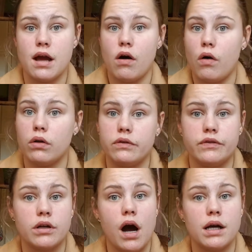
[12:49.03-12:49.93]
all of you
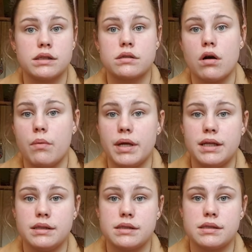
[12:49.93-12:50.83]
guys'
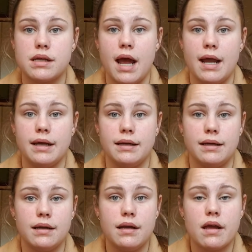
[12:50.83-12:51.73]
comments and
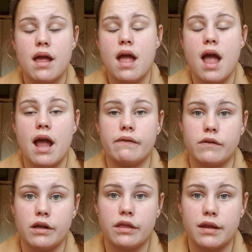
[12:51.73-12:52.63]

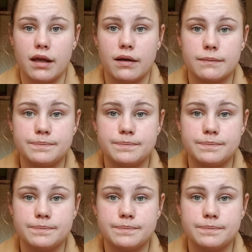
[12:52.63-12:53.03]
everything.